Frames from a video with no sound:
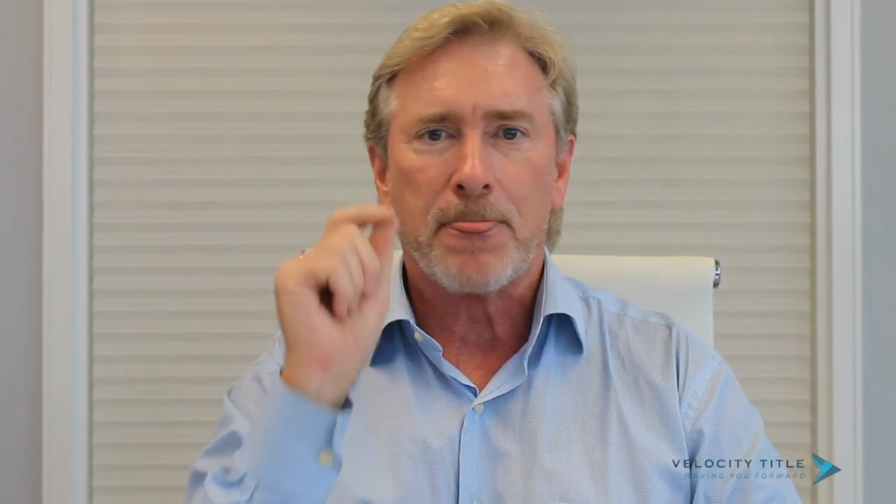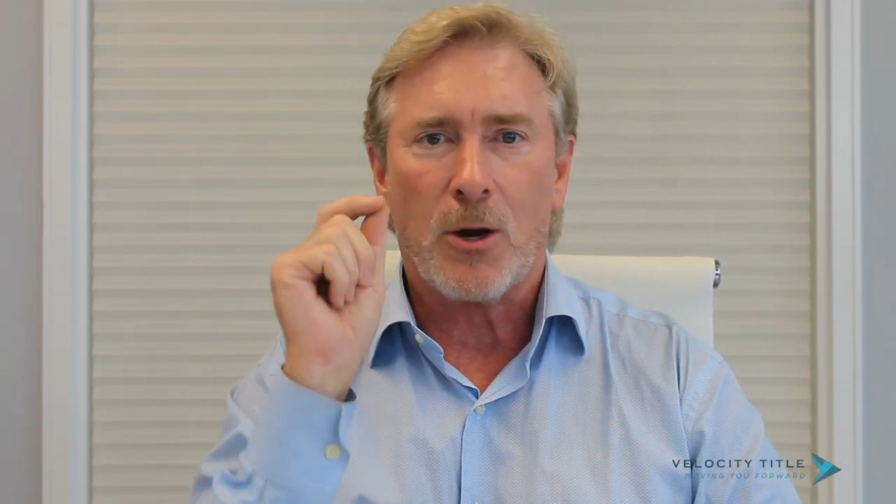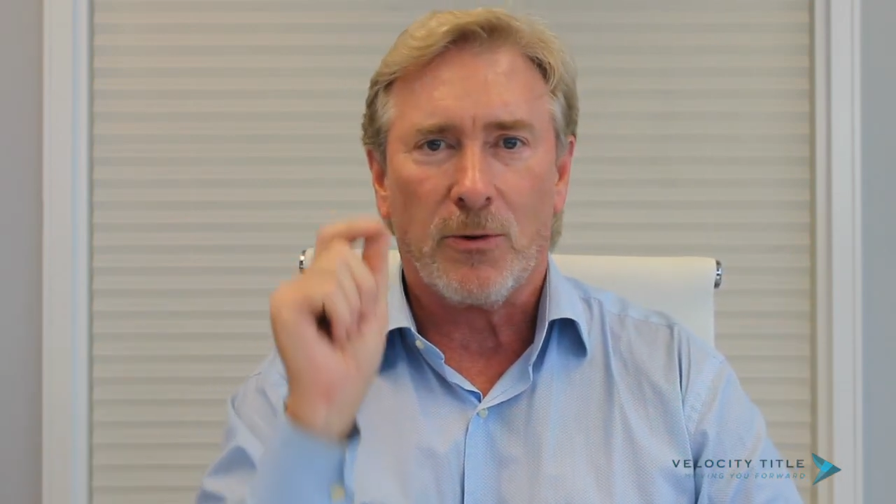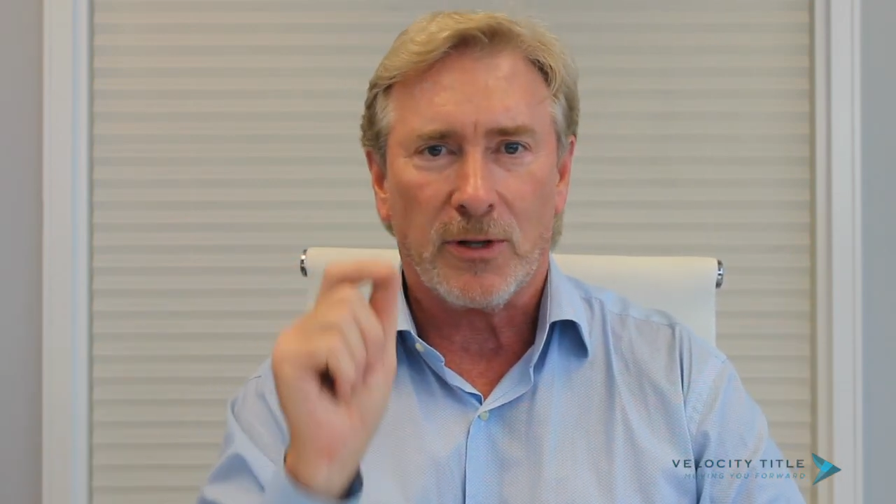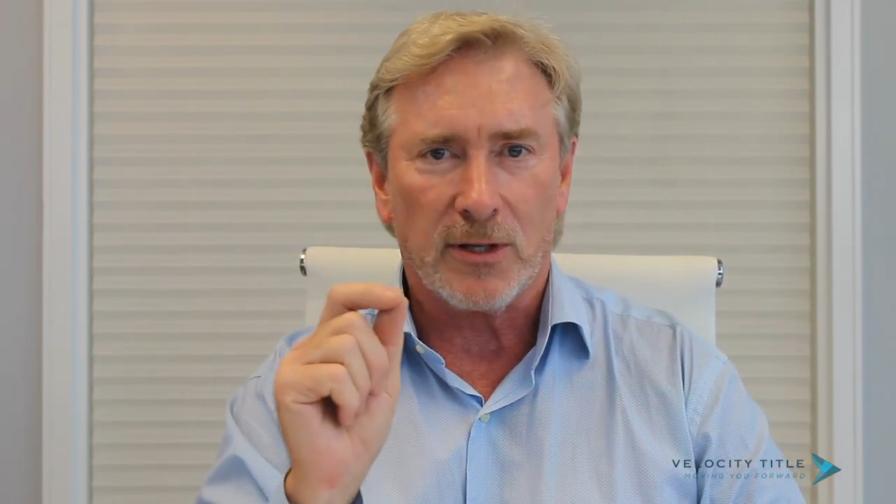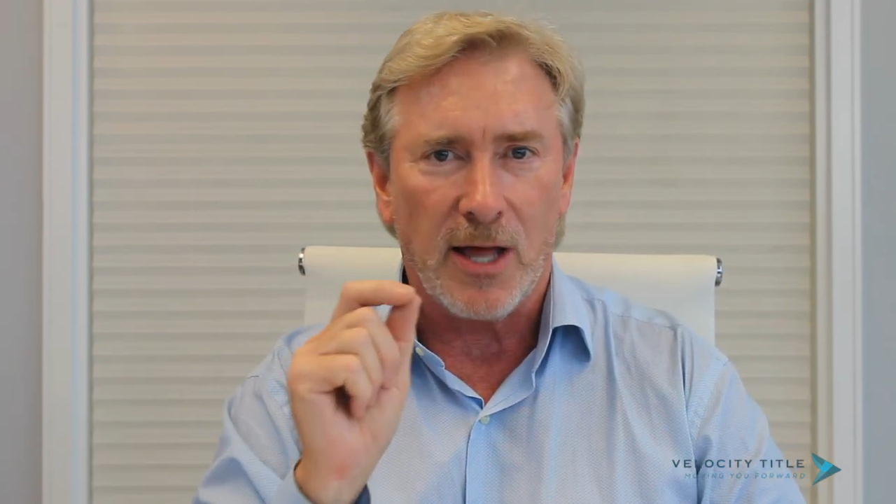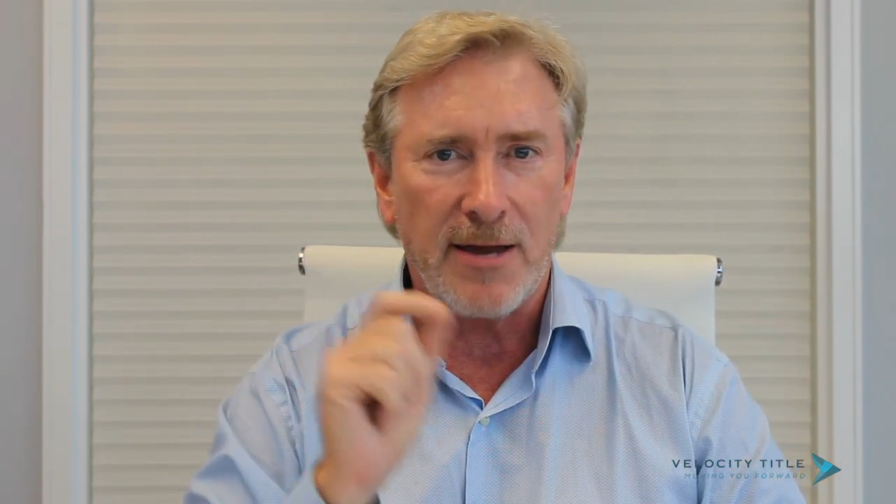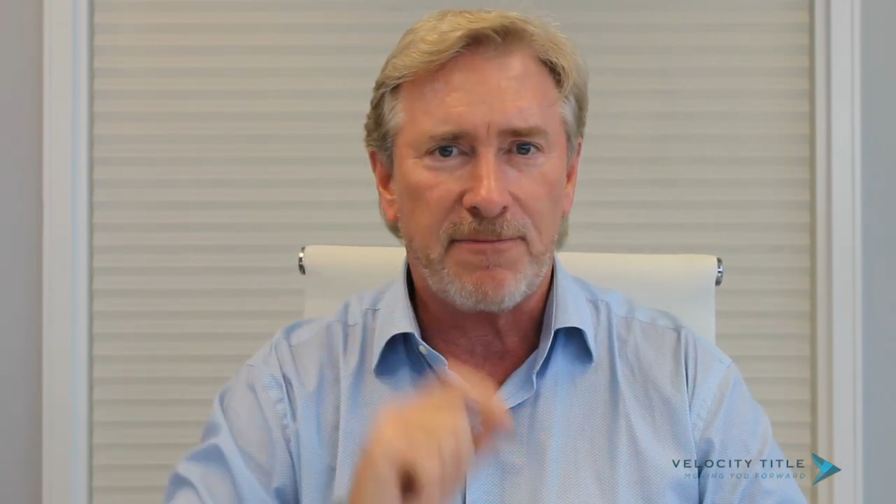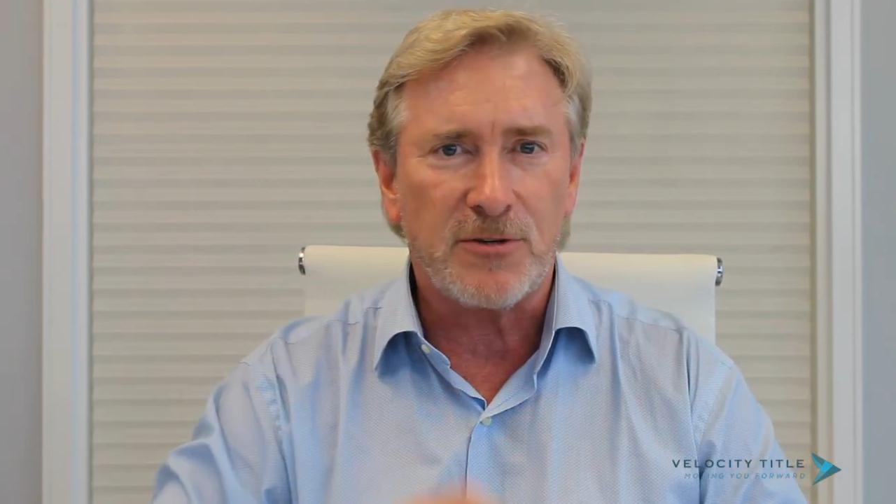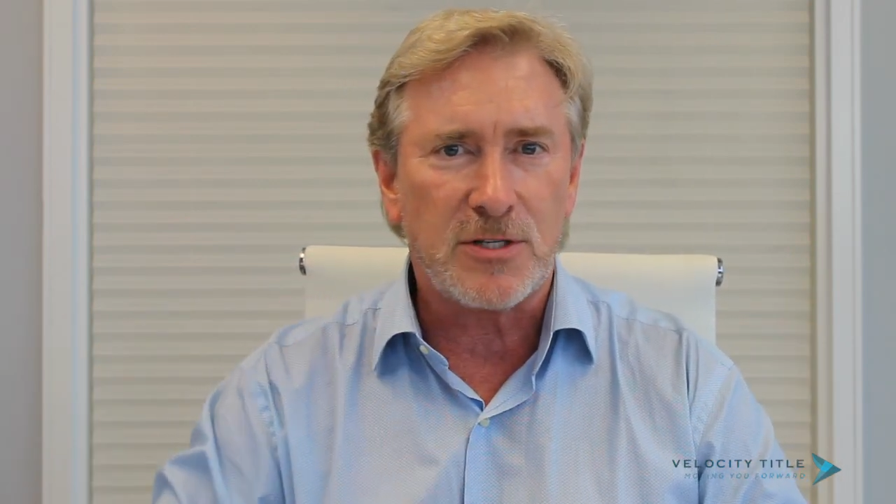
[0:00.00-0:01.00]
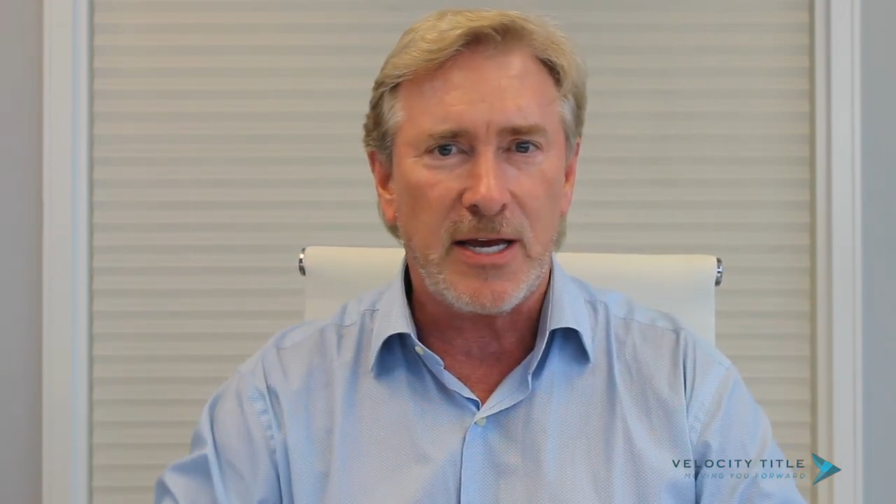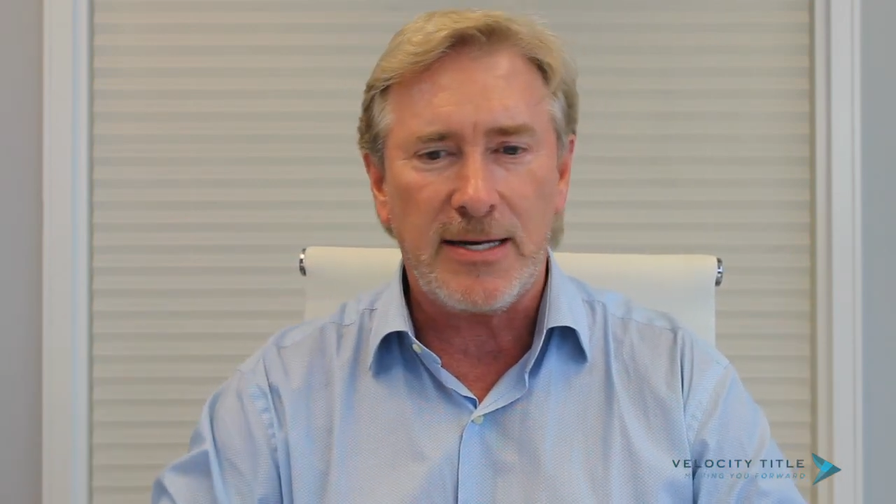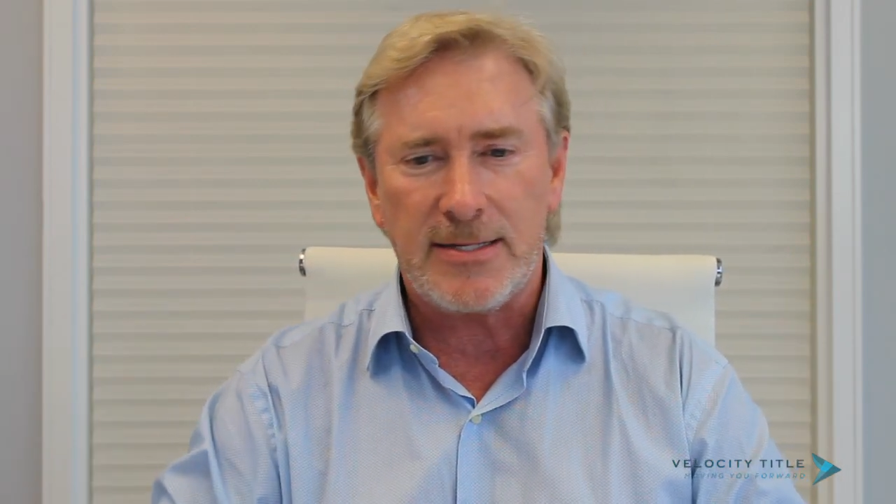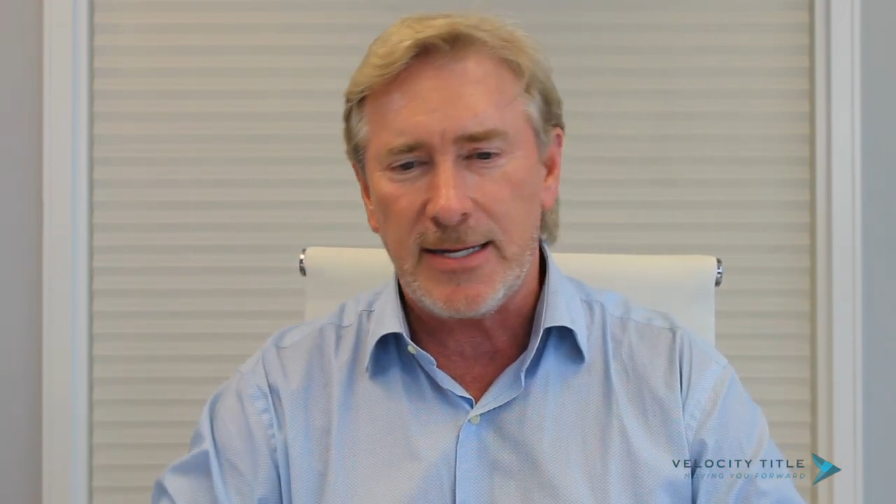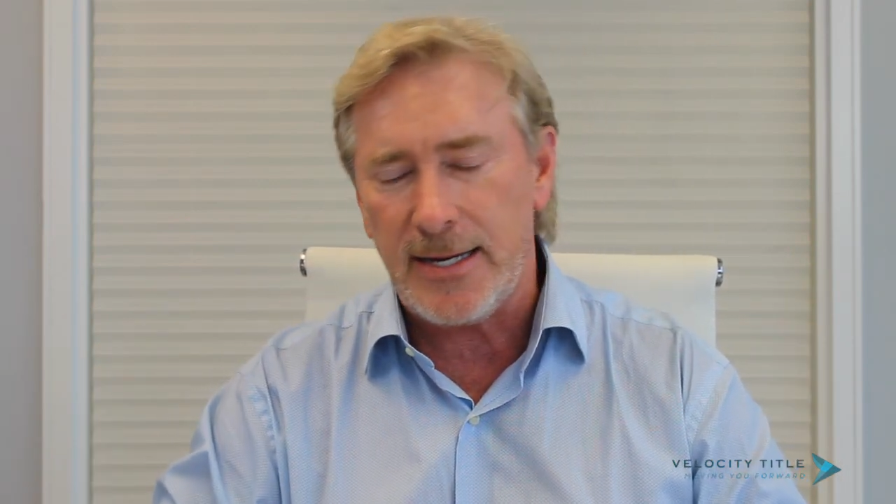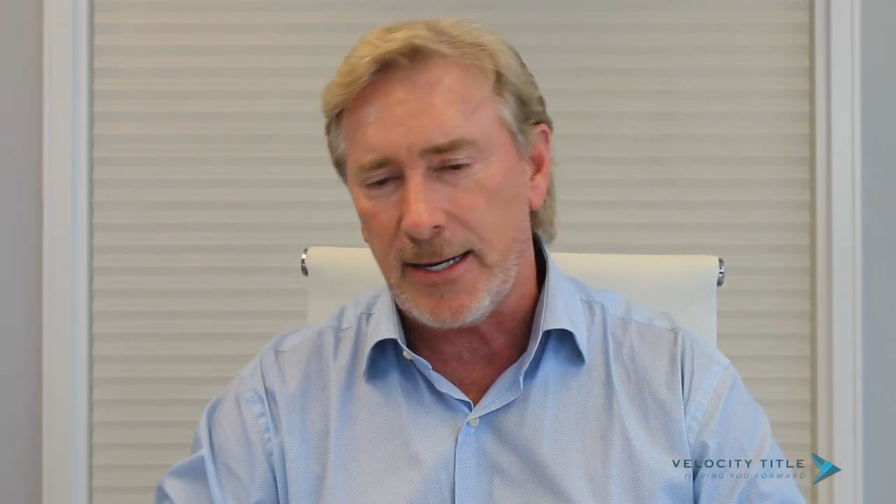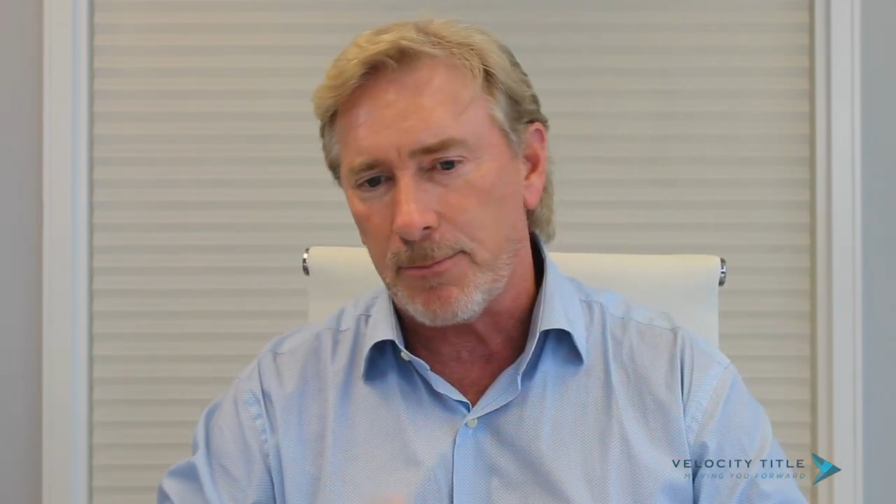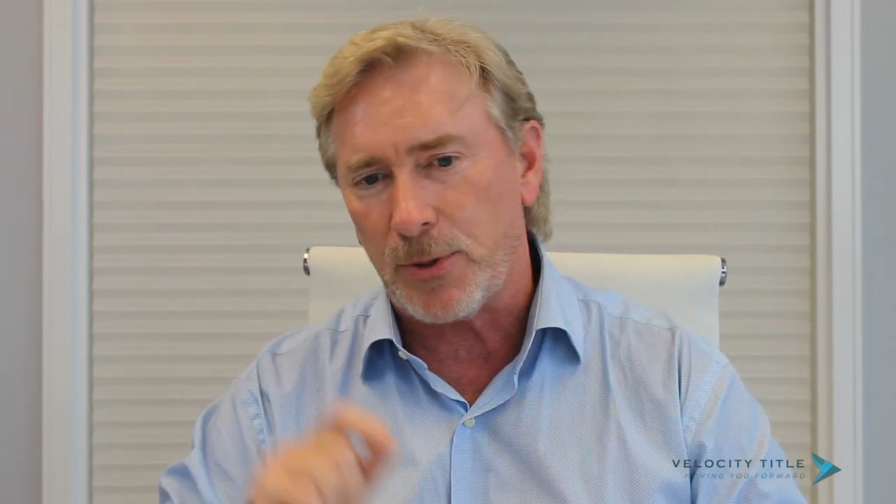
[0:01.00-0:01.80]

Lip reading: on the life estate deed and